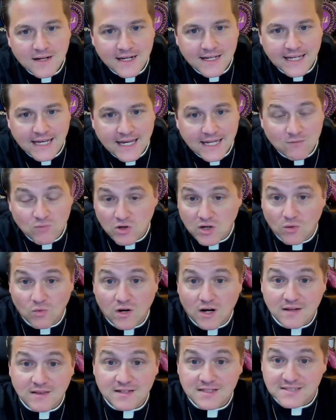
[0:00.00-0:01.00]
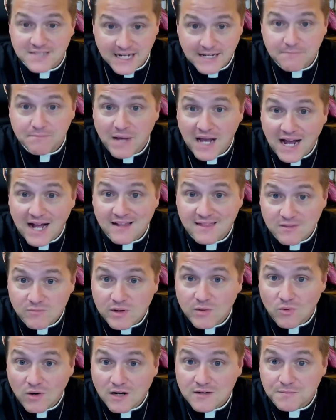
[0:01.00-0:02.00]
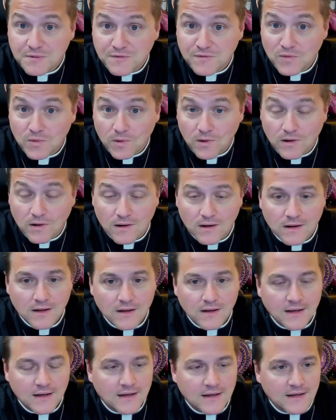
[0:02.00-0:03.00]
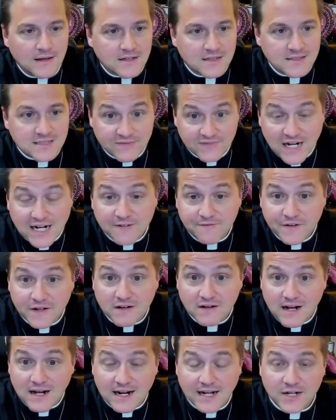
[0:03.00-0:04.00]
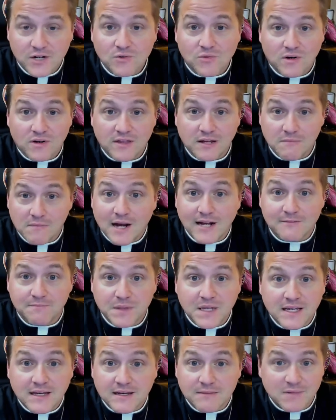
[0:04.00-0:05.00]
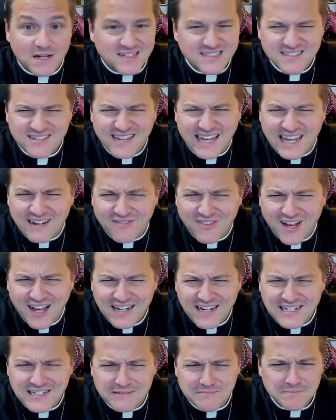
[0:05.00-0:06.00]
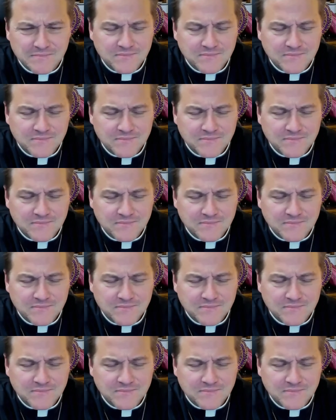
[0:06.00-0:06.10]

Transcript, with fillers: Again, we're going to walk the same path that we walked before, because I've got it figured out. I know where they might be, but I still can't find them.